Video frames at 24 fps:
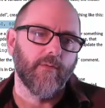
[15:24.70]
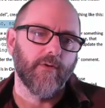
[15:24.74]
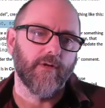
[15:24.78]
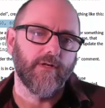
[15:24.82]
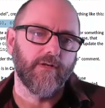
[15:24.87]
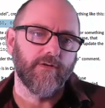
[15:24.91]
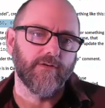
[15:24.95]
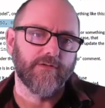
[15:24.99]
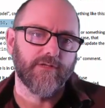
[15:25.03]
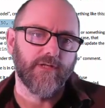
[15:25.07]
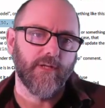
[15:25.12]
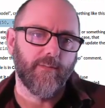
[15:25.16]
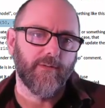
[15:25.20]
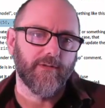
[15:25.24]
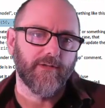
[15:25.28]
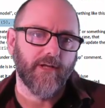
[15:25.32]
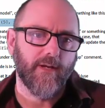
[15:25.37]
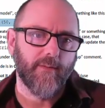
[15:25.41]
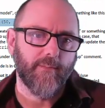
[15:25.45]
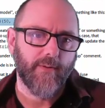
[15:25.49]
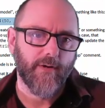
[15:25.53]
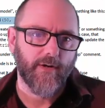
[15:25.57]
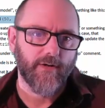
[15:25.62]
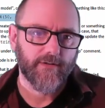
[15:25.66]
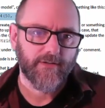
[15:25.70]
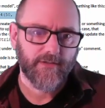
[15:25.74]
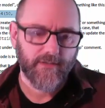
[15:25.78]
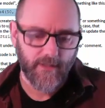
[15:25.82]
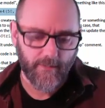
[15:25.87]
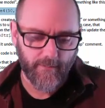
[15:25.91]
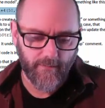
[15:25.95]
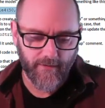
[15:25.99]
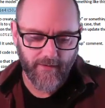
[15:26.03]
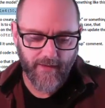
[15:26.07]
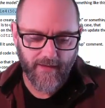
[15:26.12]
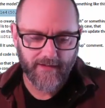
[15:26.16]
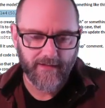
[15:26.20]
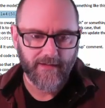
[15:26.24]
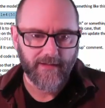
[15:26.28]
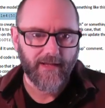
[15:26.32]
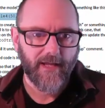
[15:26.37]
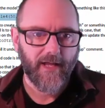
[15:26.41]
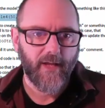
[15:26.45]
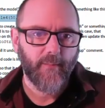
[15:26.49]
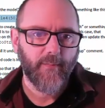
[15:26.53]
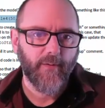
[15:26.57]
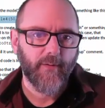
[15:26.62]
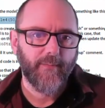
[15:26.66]
and we're going to use double.parseDouble, that
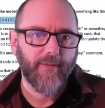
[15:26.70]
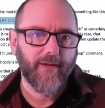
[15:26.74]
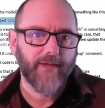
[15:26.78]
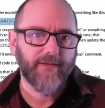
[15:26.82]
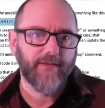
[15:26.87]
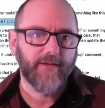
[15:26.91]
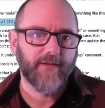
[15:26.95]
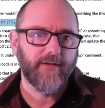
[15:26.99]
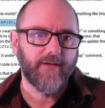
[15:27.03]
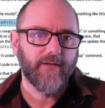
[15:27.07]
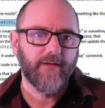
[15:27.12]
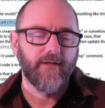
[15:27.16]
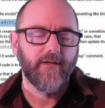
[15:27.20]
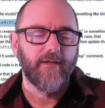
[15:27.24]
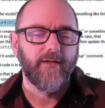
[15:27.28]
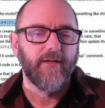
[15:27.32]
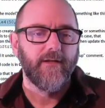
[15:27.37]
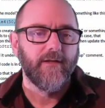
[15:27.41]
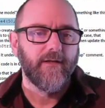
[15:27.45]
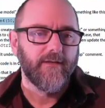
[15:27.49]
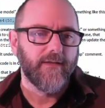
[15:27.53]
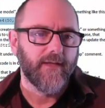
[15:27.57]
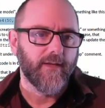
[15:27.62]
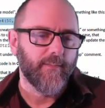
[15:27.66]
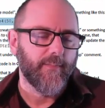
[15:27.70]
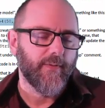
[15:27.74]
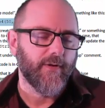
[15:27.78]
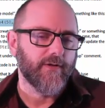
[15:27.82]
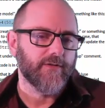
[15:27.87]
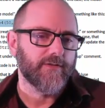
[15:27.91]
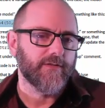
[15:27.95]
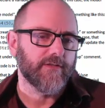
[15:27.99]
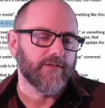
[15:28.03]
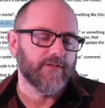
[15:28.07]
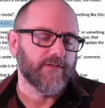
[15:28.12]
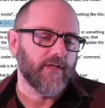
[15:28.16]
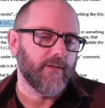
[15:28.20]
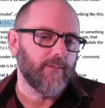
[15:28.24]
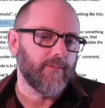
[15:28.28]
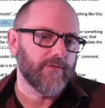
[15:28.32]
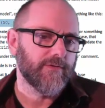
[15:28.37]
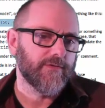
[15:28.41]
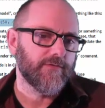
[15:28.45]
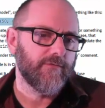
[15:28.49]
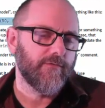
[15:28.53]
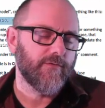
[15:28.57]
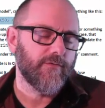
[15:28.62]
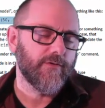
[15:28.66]
little helper method that parses
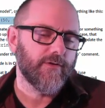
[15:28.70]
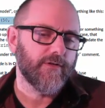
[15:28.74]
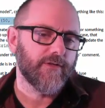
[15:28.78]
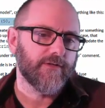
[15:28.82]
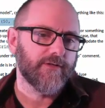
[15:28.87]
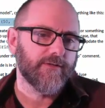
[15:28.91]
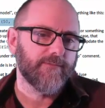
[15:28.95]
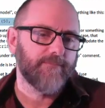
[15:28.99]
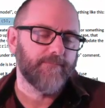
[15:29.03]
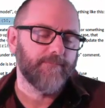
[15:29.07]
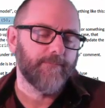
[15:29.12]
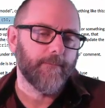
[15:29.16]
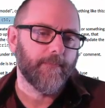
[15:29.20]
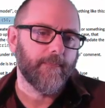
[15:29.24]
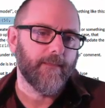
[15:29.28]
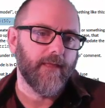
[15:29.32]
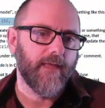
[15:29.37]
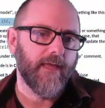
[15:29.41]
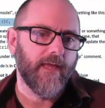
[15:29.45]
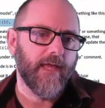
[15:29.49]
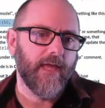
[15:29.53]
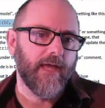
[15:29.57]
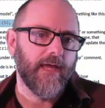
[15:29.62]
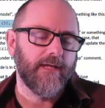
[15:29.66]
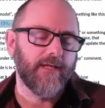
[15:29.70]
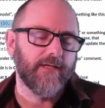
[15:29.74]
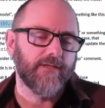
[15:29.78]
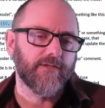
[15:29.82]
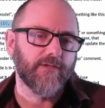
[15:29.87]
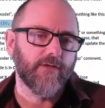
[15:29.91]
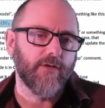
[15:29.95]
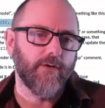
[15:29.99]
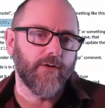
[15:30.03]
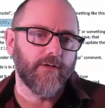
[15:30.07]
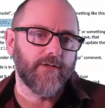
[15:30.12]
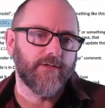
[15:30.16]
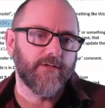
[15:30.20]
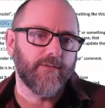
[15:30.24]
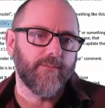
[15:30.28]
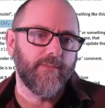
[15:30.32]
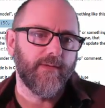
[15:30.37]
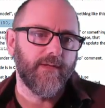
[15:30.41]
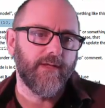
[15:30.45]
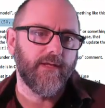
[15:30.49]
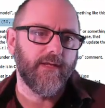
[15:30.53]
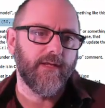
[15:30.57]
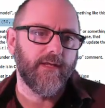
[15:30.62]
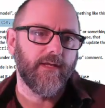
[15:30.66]
doubles for us, and it's going to
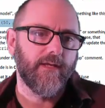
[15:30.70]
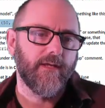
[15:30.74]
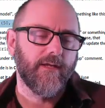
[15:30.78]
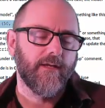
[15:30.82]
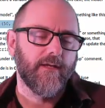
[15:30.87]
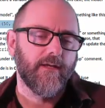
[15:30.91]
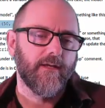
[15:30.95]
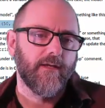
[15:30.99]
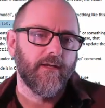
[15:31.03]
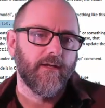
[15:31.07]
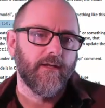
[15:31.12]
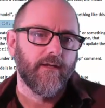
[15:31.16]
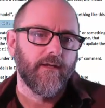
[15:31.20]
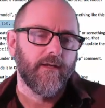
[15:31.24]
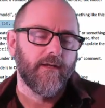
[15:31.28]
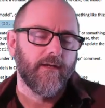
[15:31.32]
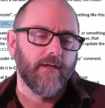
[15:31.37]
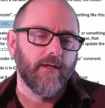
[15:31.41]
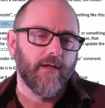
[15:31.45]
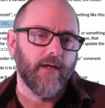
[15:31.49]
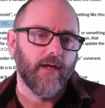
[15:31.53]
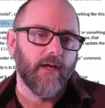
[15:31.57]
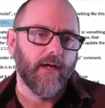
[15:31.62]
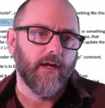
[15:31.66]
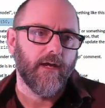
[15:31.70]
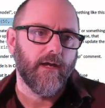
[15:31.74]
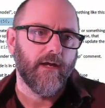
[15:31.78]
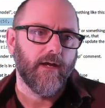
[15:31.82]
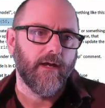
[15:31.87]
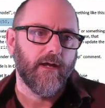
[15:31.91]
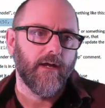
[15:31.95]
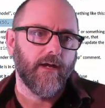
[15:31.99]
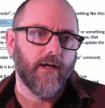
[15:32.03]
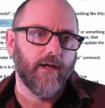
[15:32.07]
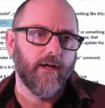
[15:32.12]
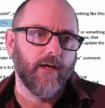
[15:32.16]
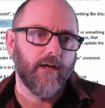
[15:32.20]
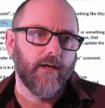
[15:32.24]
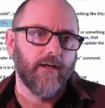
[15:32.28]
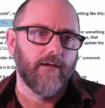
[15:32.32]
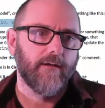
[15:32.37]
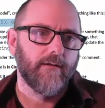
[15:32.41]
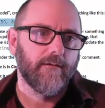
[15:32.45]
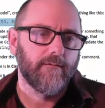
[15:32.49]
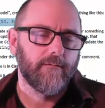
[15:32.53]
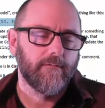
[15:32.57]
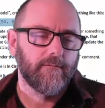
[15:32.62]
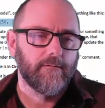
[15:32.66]
be
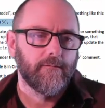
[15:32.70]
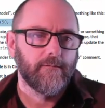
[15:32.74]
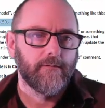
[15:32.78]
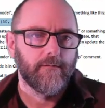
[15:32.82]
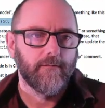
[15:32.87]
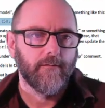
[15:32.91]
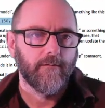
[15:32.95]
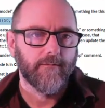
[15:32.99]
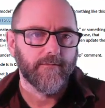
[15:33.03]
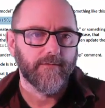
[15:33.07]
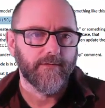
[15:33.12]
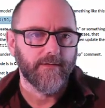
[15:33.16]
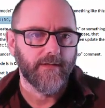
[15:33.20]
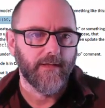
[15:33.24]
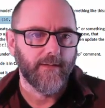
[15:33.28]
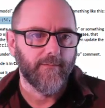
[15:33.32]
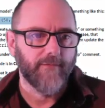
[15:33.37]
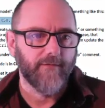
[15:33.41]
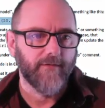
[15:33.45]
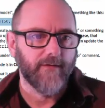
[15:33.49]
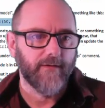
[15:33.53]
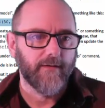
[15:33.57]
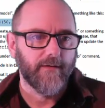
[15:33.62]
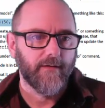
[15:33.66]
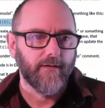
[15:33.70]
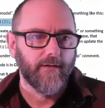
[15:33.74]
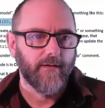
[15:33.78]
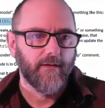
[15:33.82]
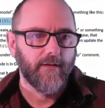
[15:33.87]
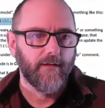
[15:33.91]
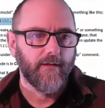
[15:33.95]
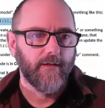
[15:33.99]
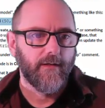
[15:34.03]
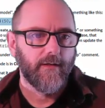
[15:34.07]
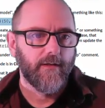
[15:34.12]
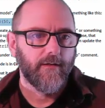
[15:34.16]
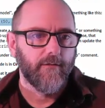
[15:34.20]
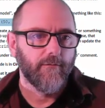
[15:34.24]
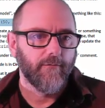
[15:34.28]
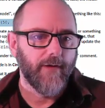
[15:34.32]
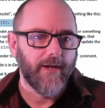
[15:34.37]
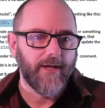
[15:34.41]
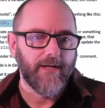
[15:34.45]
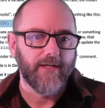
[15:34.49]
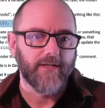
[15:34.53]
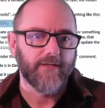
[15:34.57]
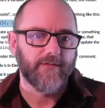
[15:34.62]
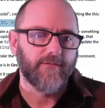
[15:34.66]
what's the name of it?
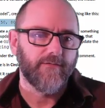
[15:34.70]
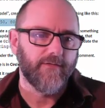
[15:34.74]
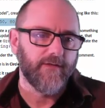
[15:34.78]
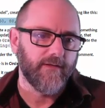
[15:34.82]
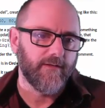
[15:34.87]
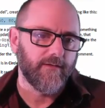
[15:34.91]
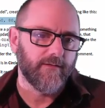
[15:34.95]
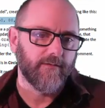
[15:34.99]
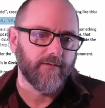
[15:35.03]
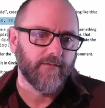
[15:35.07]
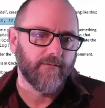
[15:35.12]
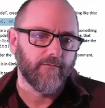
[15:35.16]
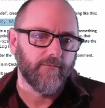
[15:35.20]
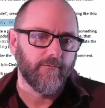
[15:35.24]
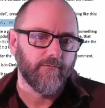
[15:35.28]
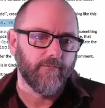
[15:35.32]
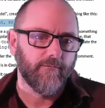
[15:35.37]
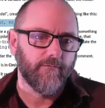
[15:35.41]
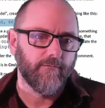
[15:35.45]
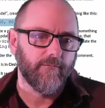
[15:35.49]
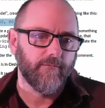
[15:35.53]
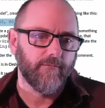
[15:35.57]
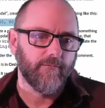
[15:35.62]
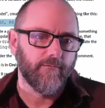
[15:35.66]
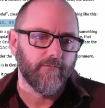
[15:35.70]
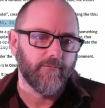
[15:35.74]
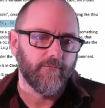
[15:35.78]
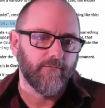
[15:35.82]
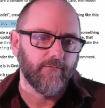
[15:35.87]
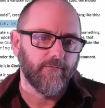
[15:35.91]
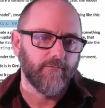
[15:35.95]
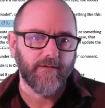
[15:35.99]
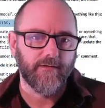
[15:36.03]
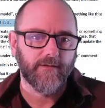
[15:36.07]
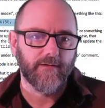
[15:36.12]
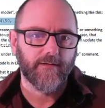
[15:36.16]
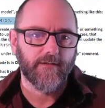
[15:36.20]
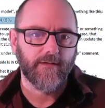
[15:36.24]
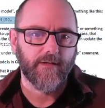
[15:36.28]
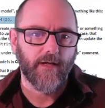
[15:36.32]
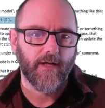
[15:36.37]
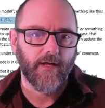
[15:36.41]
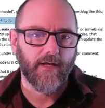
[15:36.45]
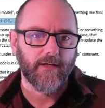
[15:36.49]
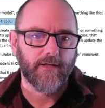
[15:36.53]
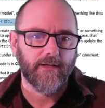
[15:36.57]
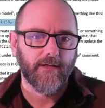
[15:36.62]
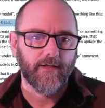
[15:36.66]
Radius field
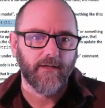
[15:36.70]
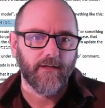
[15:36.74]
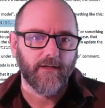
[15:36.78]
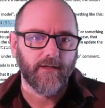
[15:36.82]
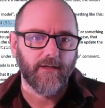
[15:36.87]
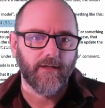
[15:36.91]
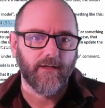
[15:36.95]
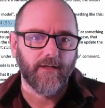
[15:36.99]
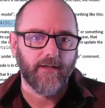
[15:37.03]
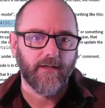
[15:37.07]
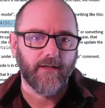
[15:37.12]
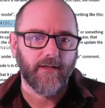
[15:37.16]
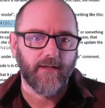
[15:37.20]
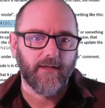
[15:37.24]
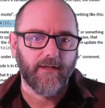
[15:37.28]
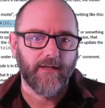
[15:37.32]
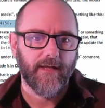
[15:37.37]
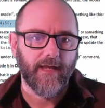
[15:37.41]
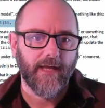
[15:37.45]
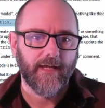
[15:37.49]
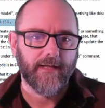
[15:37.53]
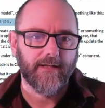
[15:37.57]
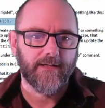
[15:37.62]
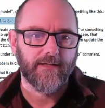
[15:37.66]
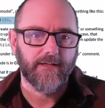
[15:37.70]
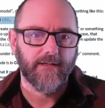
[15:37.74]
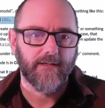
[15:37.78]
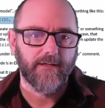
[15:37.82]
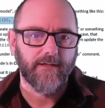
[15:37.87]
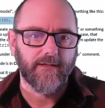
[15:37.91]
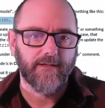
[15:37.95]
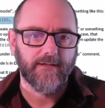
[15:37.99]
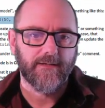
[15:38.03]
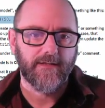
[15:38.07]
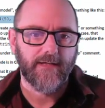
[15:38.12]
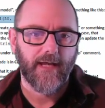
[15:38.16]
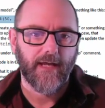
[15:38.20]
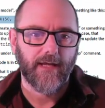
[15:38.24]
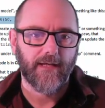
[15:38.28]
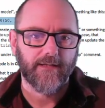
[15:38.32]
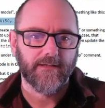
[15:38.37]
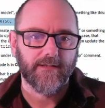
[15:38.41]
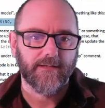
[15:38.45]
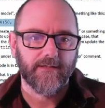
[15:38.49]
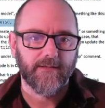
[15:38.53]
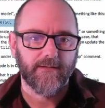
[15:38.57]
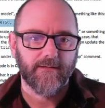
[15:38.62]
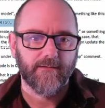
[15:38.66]
dot get
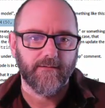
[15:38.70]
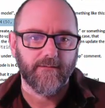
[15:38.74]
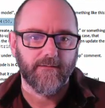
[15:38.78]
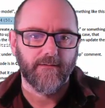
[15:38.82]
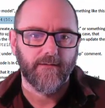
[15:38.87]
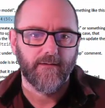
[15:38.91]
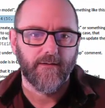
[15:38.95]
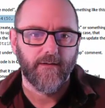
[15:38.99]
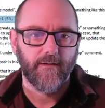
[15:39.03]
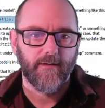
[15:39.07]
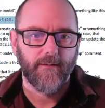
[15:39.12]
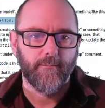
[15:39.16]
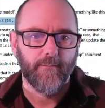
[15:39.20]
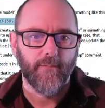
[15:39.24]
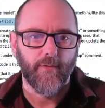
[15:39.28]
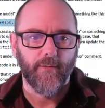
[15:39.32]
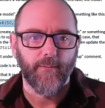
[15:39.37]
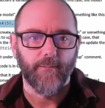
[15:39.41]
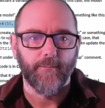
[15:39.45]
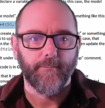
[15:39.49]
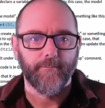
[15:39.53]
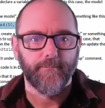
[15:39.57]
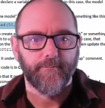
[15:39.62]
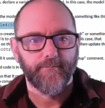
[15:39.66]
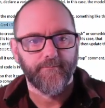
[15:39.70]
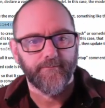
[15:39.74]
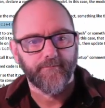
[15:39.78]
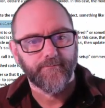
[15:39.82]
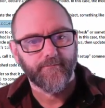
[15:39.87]
text. Boom.